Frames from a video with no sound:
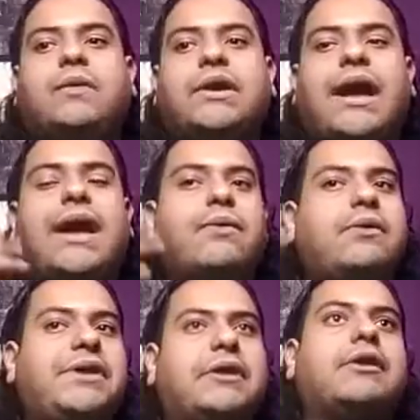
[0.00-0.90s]
what I would
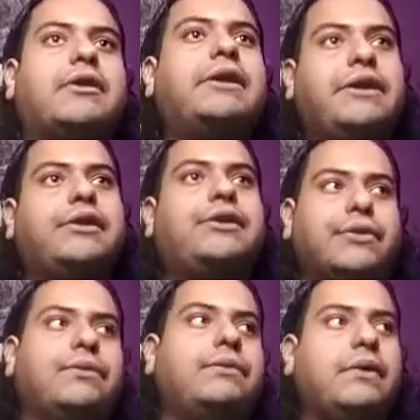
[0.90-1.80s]
be in a hurry to
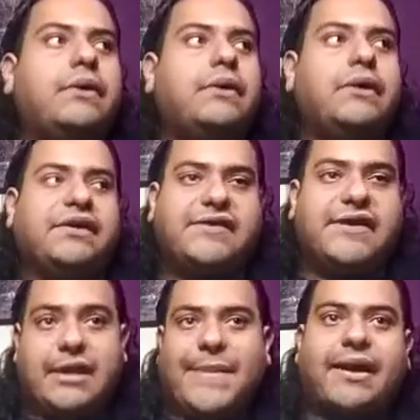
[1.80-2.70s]
do is
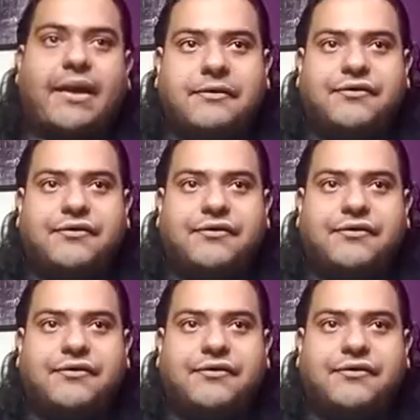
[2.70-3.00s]
to get back on